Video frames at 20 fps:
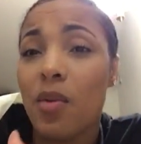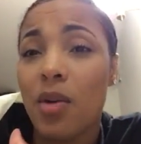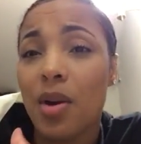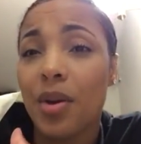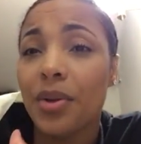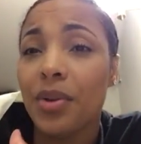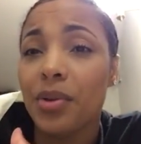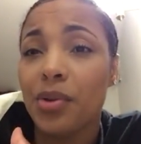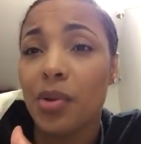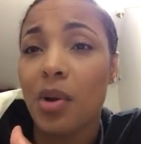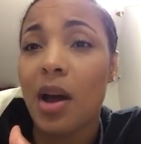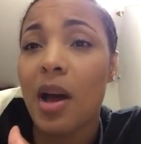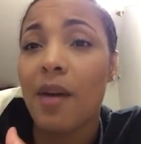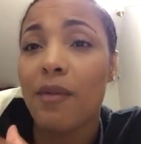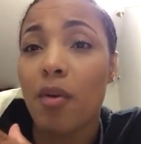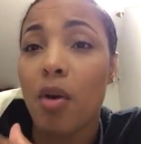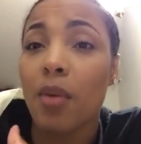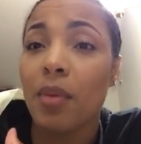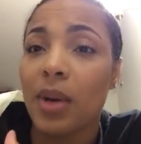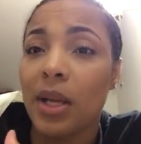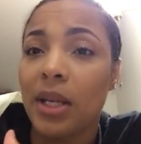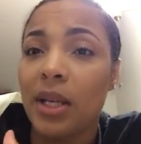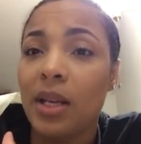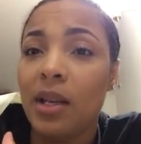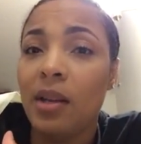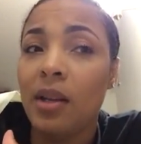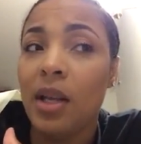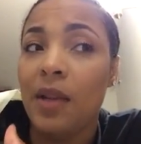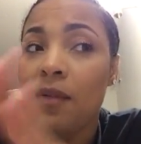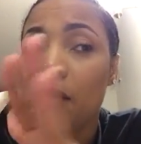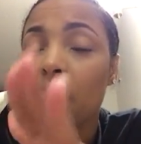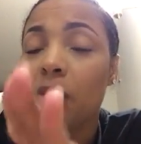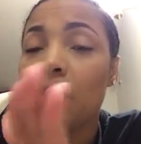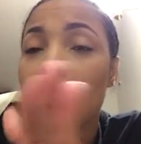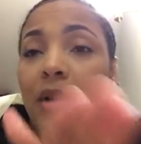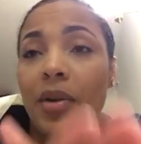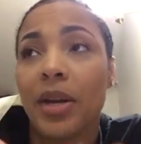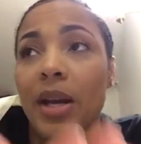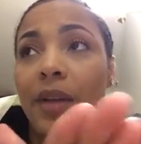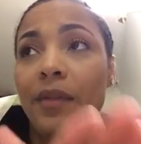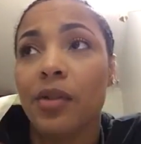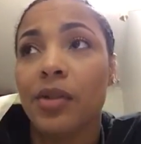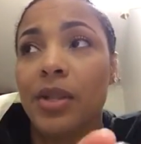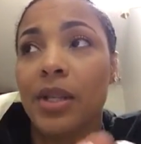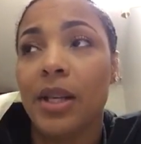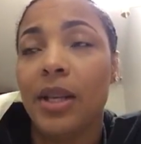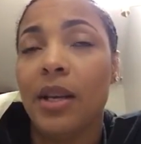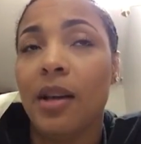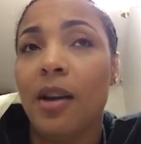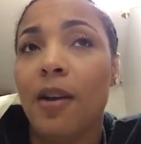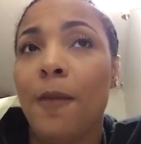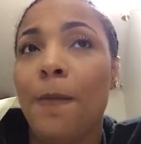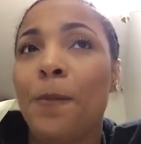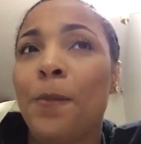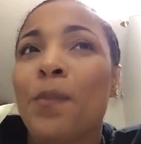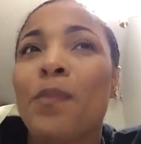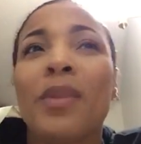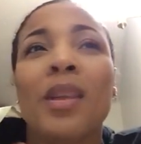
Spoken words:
well you drive already, even though you already have your CDL.